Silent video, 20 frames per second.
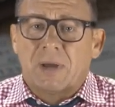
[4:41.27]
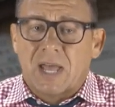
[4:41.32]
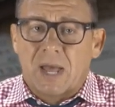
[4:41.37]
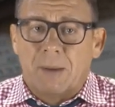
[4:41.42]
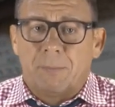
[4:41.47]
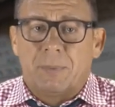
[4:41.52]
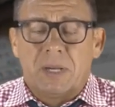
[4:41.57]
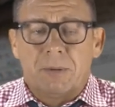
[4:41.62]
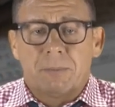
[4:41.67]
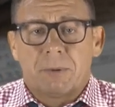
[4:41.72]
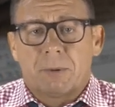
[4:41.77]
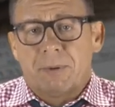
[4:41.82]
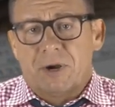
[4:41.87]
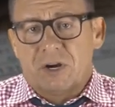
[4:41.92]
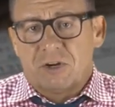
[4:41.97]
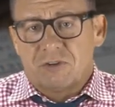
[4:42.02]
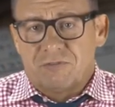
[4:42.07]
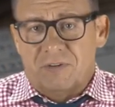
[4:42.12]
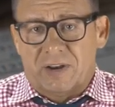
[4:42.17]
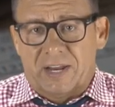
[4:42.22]
a company
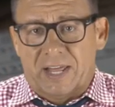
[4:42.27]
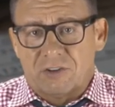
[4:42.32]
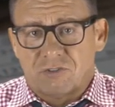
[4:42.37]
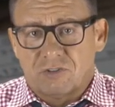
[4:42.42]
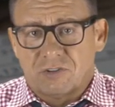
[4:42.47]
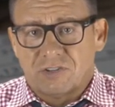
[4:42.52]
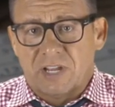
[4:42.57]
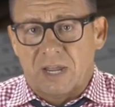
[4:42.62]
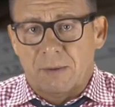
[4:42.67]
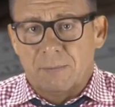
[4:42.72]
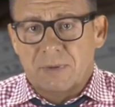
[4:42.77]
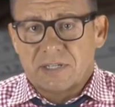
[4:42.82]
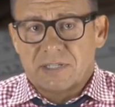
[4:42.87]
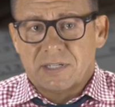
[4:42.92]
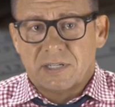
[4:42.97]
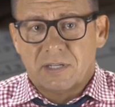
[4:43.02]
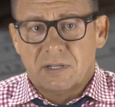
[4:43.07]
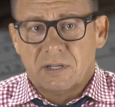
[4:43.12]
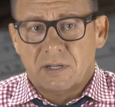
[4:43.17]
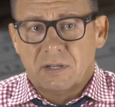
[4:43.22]
prepares financial
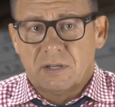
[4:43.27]
statements.